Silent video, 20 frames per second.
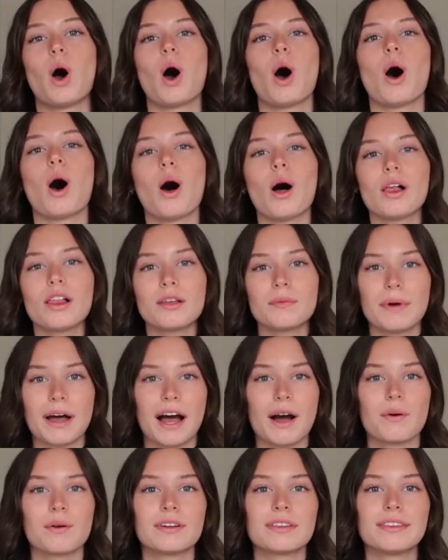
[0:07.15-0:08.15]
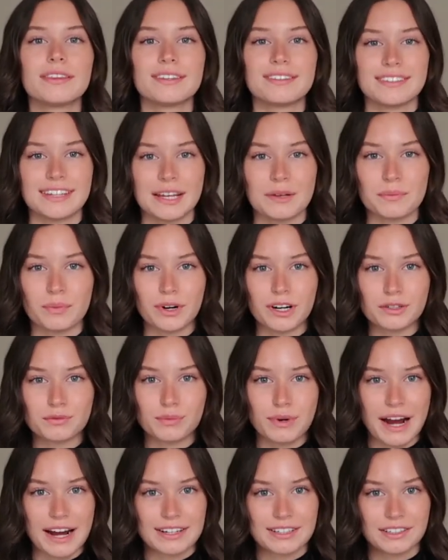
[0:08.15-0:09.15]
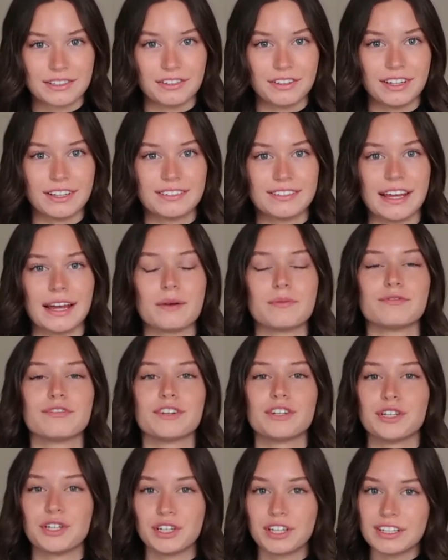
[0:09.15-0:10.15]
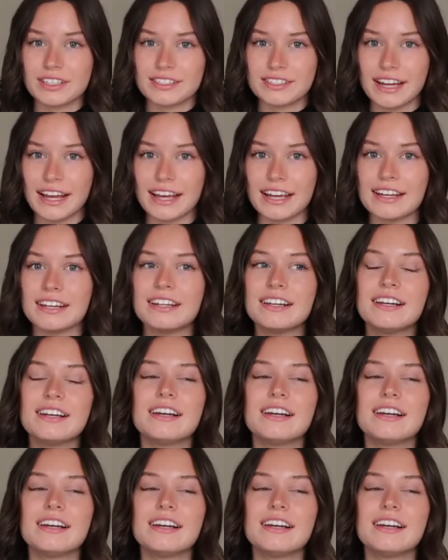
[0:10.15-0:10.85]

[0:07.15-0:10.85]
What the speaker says: all about the State Board practical exam for New York State.